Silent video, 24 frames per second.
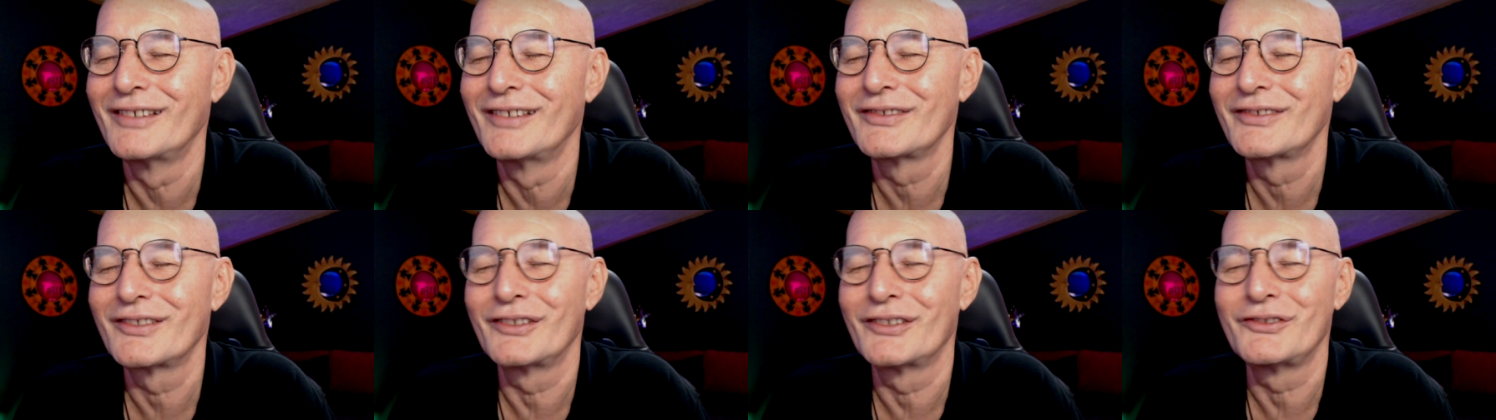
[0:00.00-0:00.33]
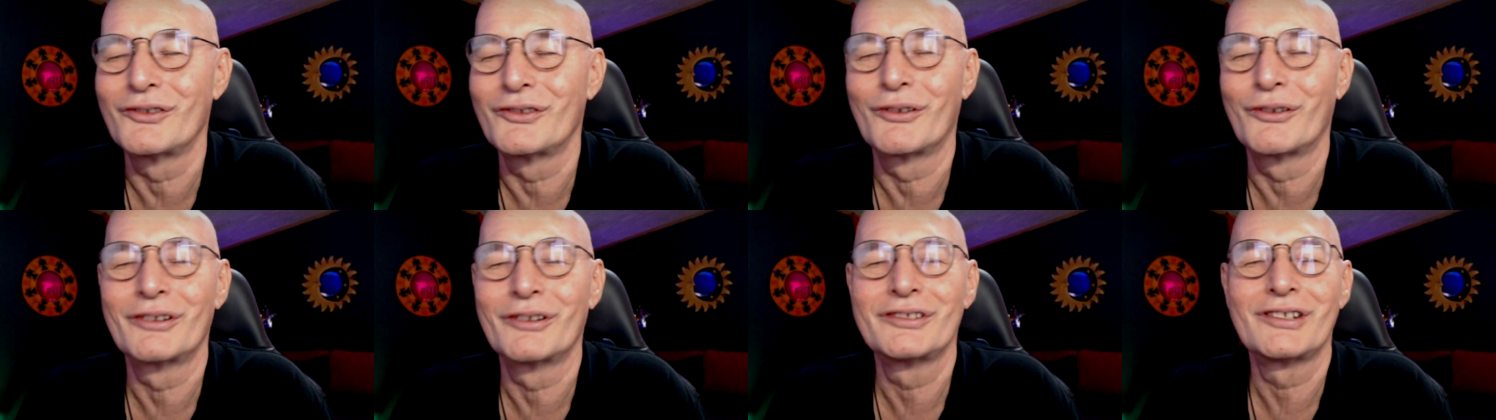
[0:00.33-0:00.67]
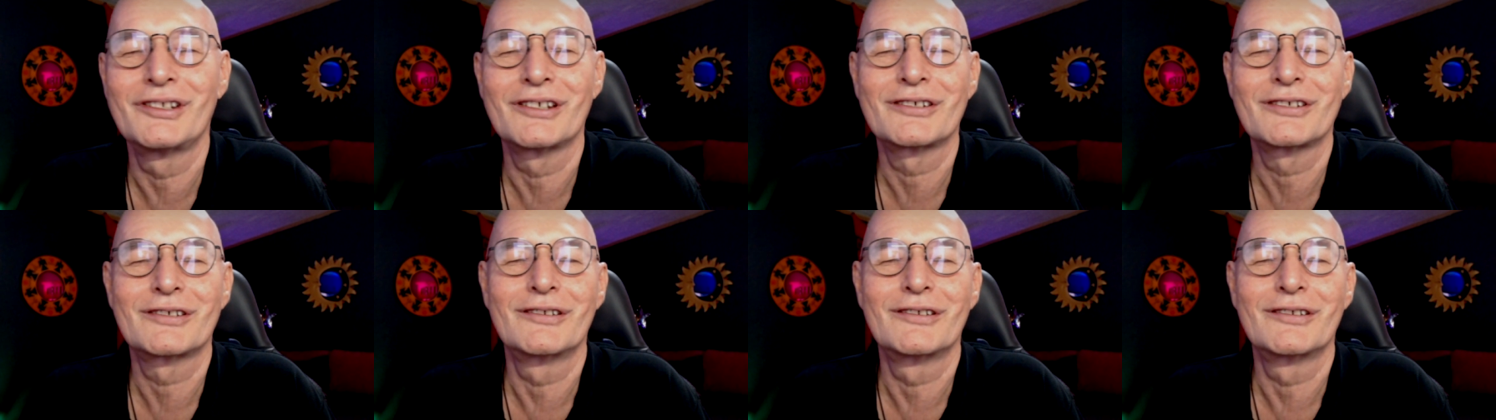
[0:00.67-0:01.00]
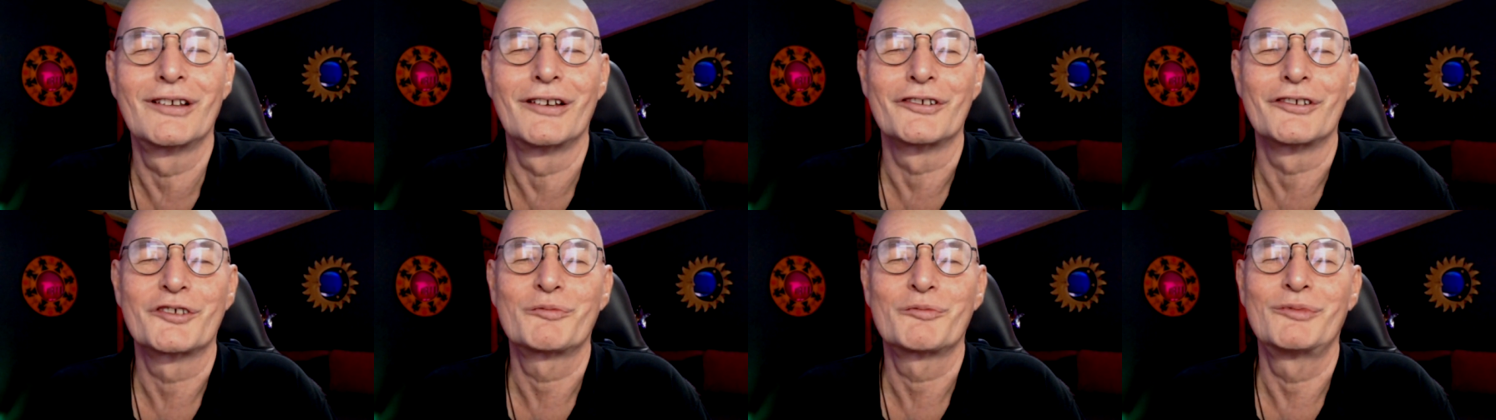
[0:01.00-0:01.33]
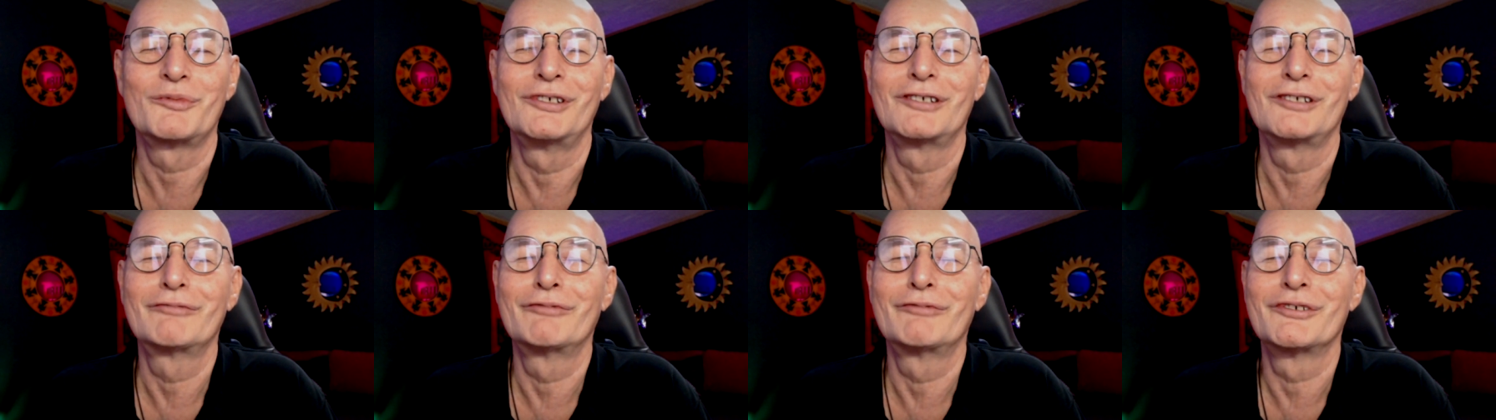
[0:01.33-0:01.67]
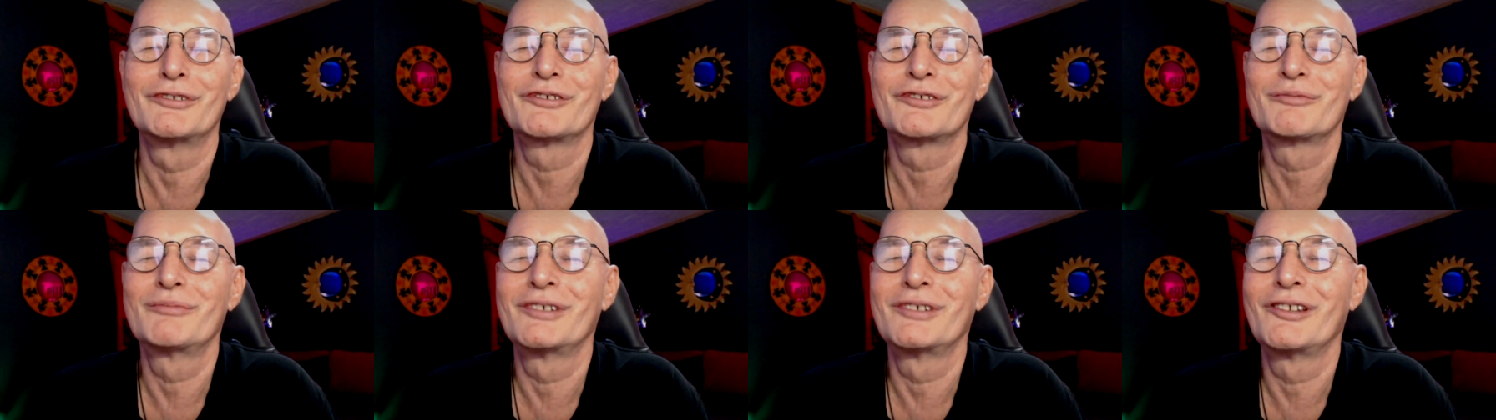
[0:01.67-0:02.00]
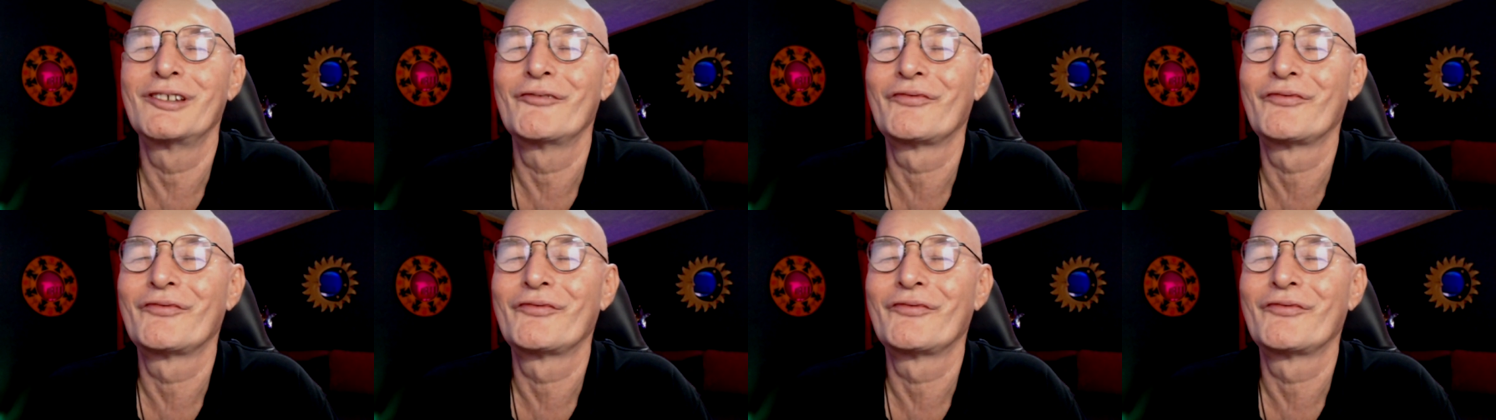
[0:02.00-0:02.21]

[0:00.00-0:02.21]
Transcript: so do just uh, speak with me.